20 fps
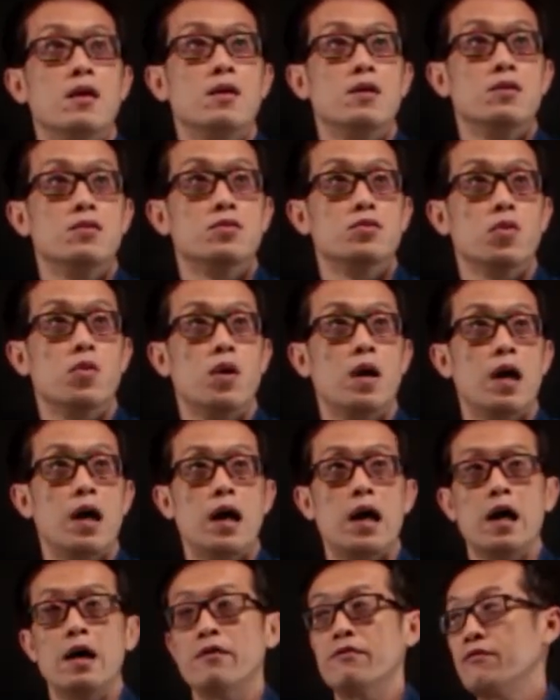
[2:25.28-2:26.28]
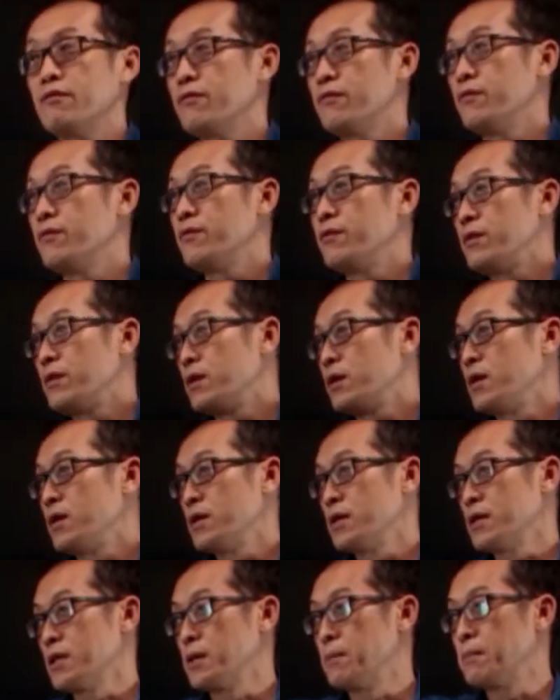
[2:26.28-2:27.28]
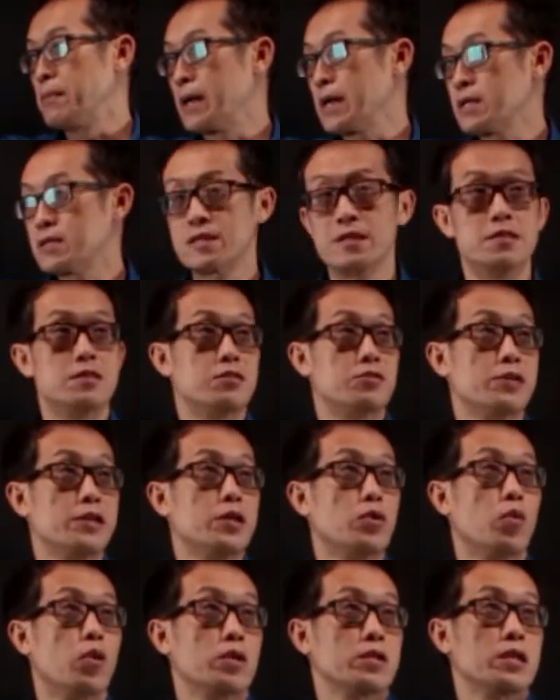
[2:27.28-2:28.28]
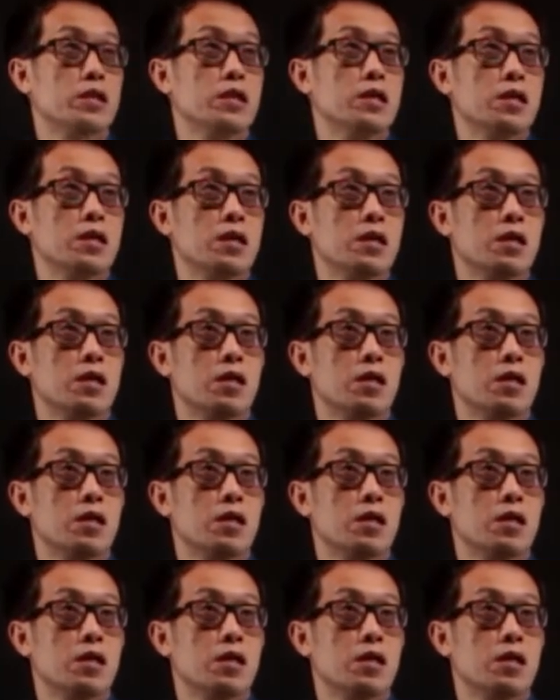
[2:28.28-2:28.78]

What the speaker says: So half, the base is 3/4